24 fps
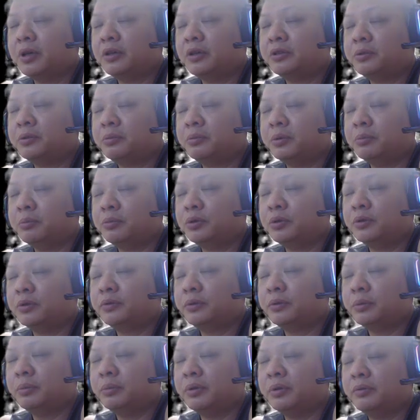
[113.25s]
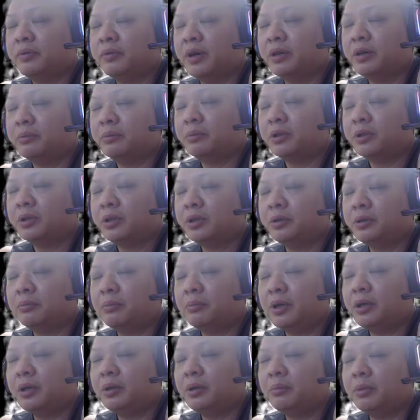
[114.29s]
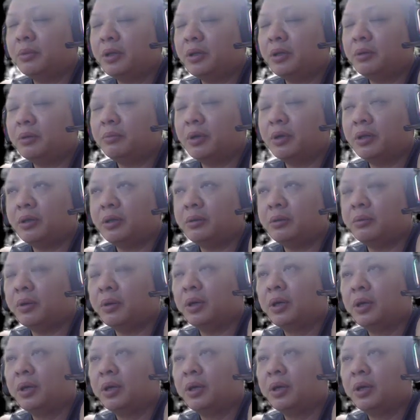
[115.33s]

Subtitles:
been proved to be viable in many